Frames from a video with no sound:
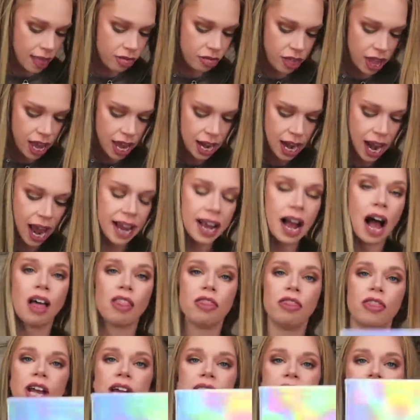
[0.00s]
And then I
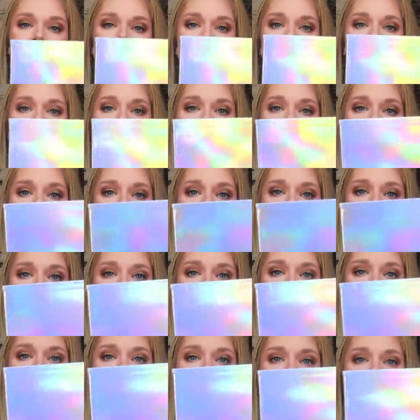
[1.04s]
got this
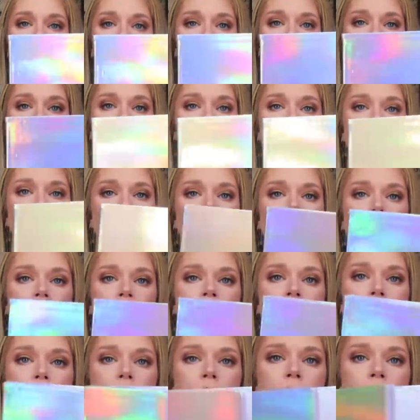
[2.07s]
hollow little
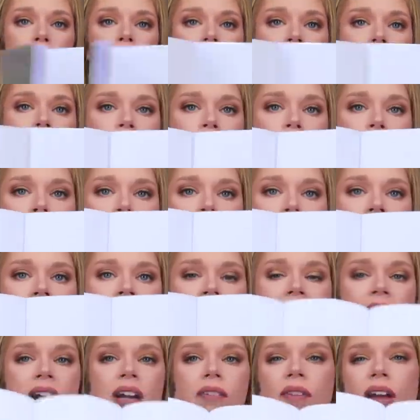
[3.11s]
notebook too.
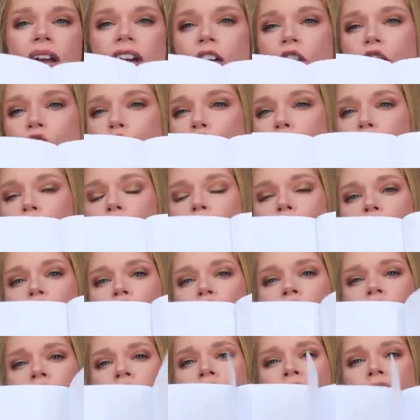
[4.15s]
It's kind of like a
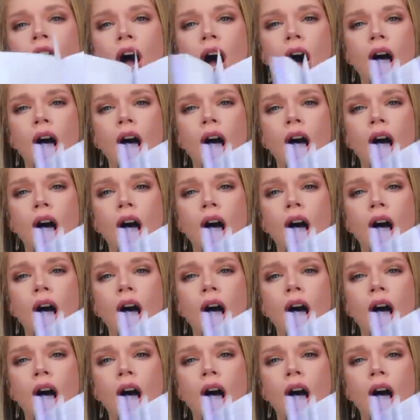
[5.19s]
journal.